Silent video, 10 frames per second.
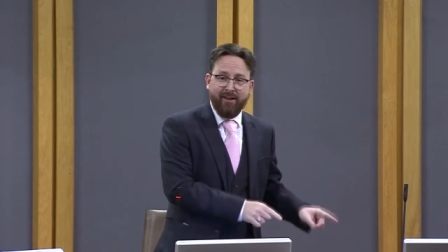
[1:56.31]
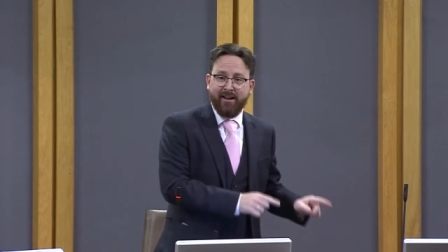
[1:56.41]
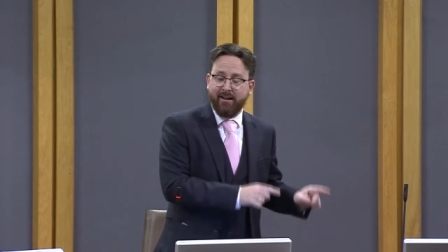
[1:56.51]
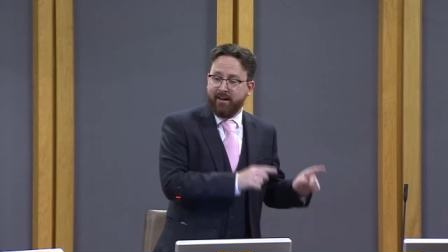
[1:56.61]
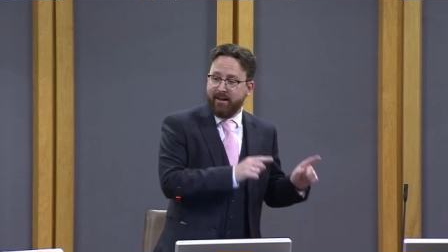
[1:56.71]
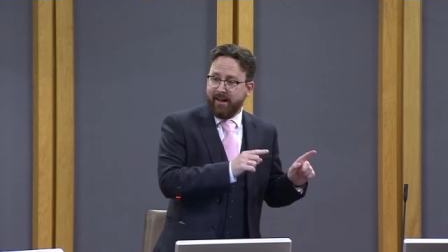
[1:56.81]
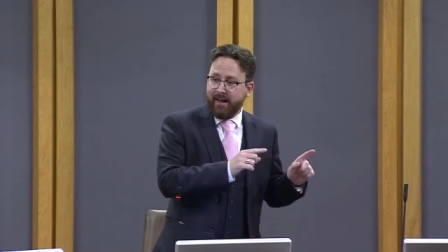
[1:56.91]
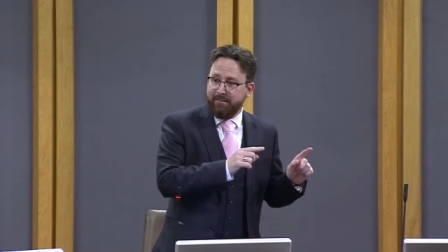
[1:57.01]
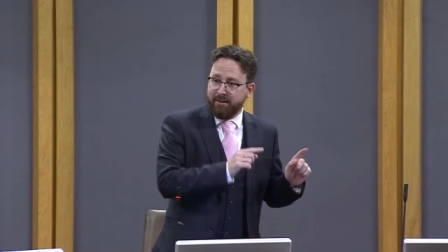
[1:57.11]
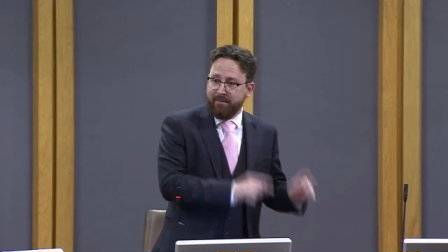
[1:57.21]
run
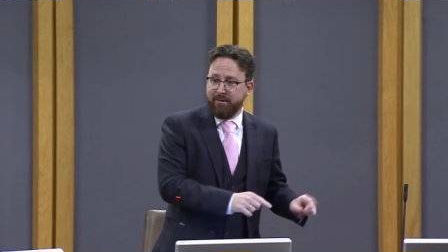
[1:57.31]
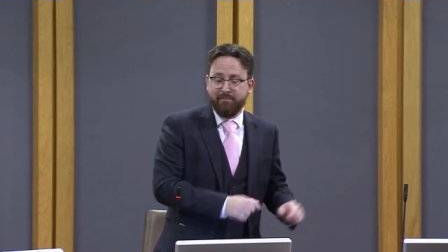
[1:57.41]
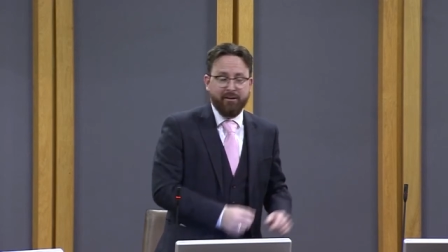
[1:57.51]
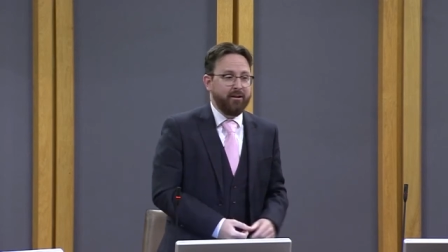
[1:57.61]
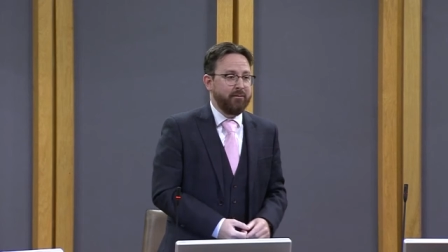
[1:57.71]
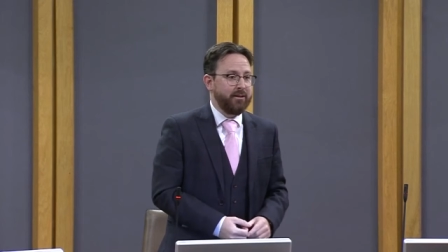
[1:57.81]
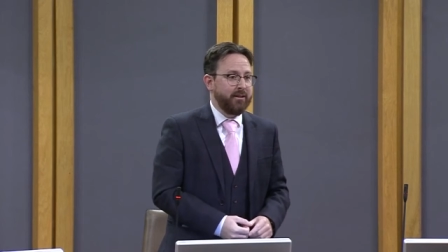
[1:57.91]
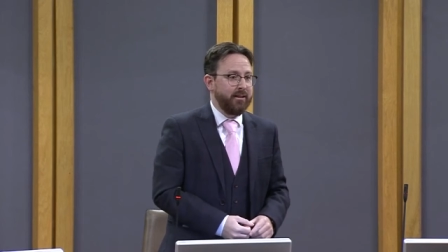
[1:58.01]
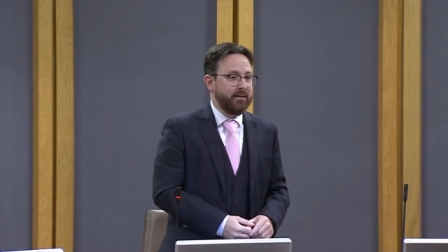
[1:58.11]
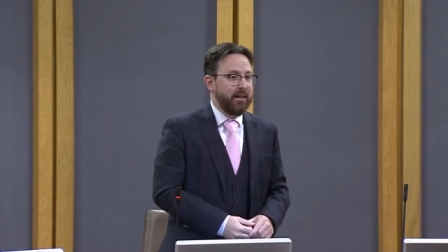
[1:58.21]
community print
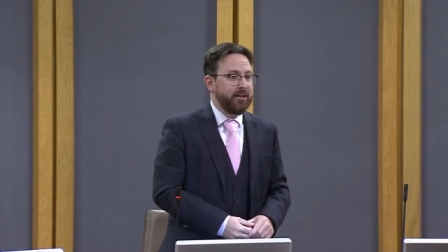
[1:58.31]
notices.